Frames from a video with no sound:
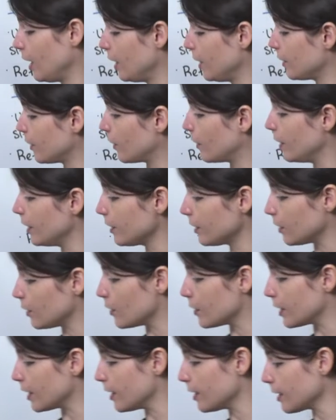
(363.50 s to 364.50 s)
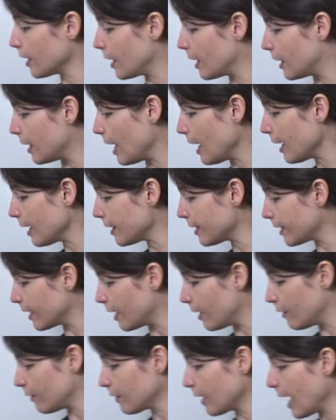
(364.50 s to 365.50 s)
So this uses
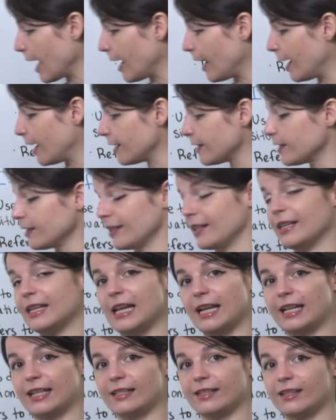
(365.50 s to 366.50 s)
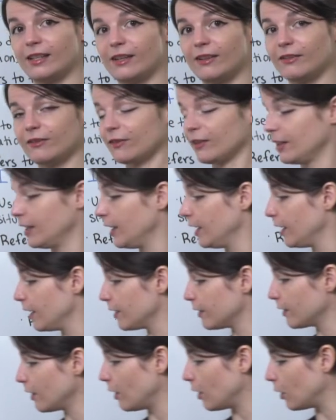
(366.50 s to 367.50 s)
negative and negative.
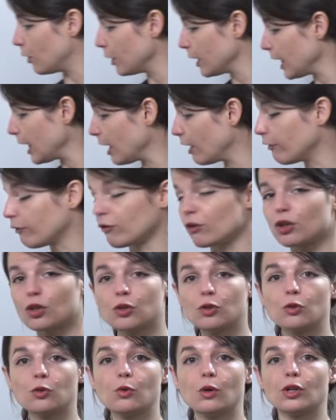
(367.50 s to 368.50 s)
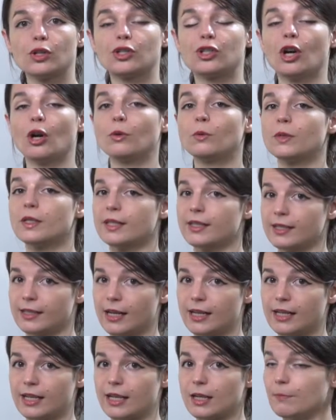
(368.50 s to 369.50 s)
So if you don't
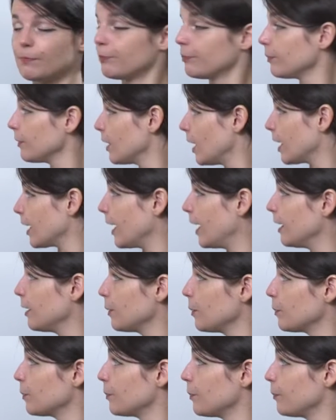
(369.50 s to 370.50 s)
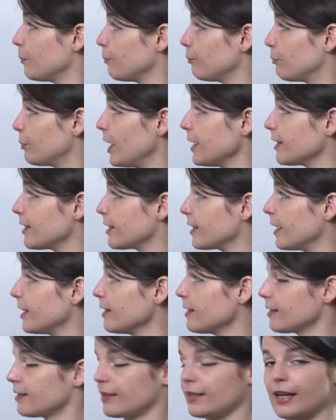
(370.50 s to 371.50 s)
study, again, present
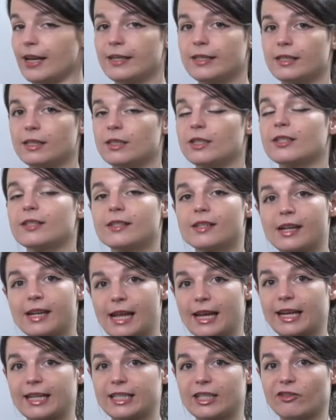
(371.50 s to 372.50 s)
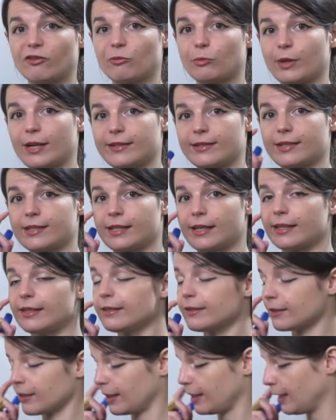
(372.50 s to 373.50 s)
tense, yes, just in negative present
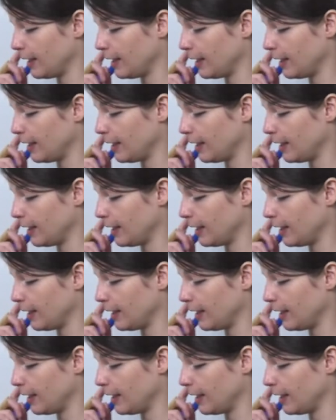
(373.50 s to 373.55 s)
tense,